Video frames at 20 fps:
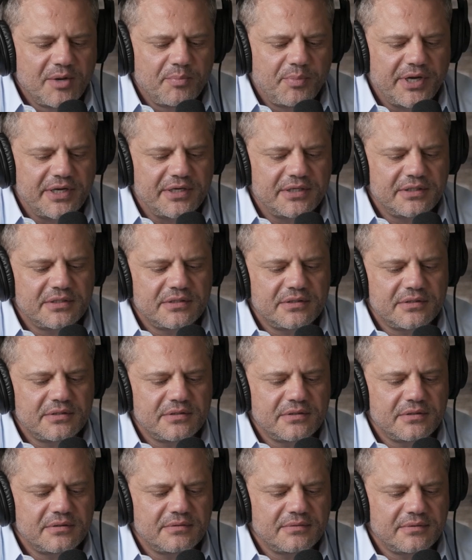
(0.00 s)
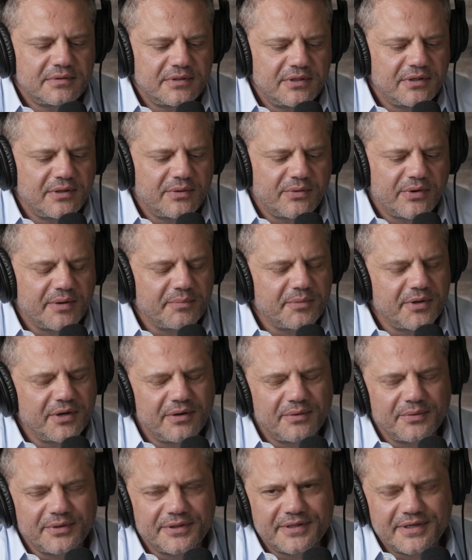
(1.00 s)
But you know where I'm
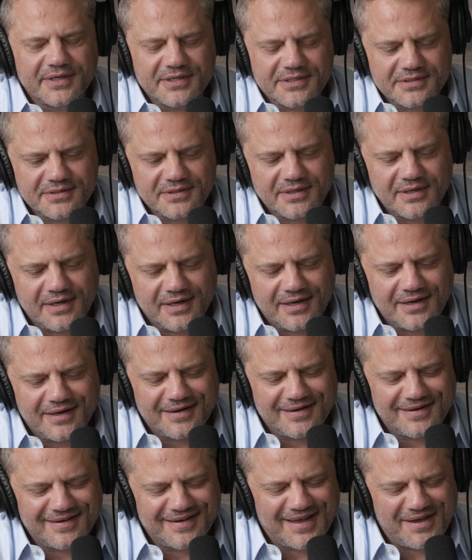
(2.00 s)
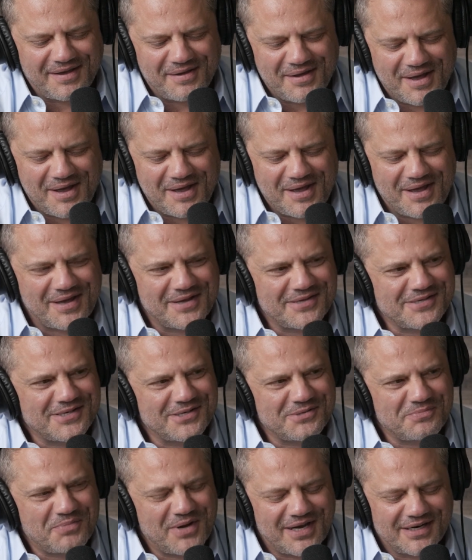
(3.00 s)
going with this. I
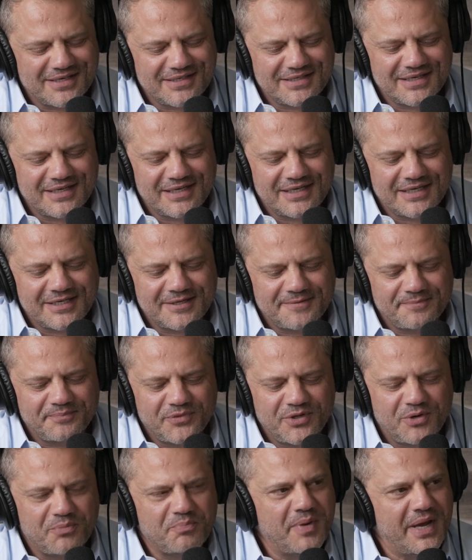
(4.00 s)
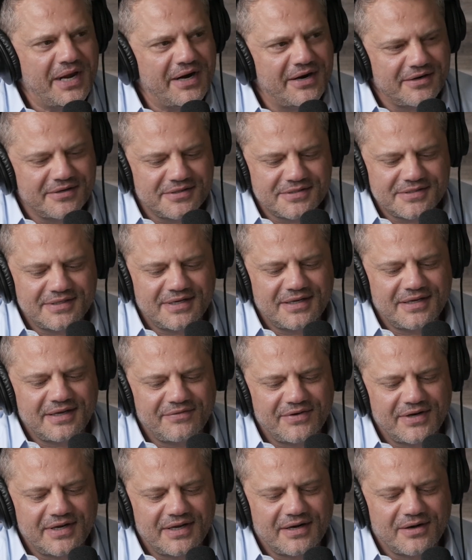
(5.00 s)
suspect your Bears
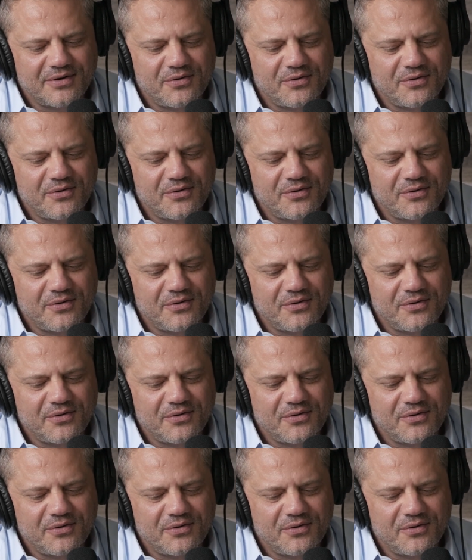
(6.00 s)
haven't had a